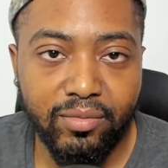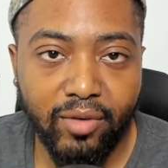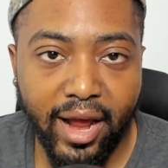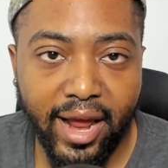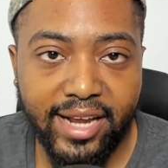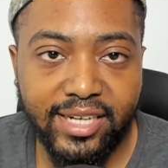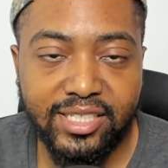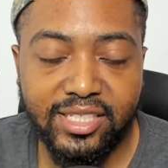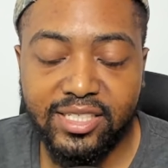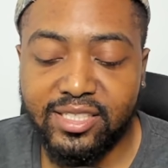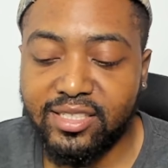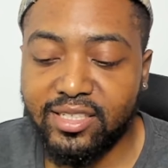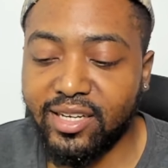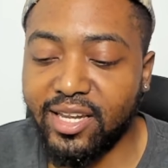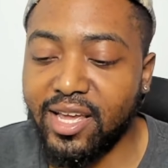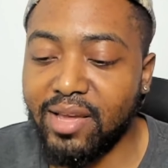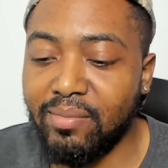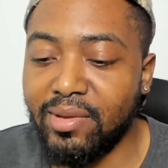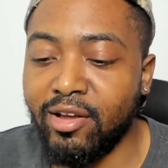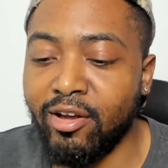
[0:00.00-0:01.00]
right she
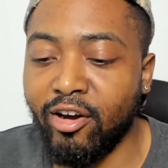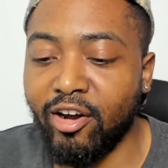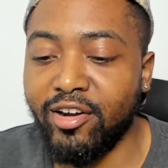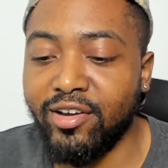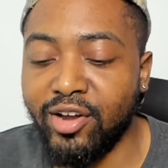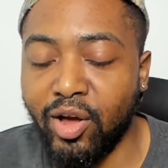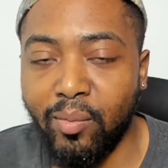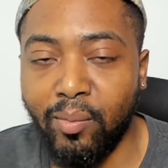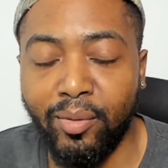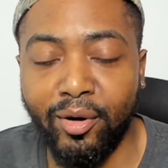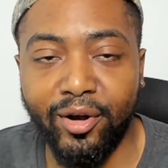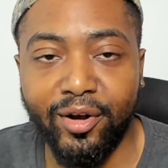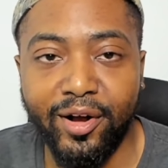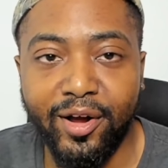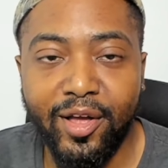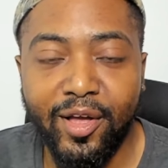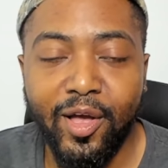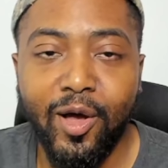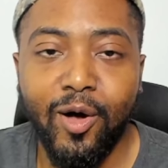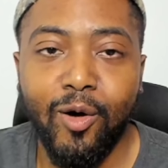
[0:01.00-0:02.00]
slid me her number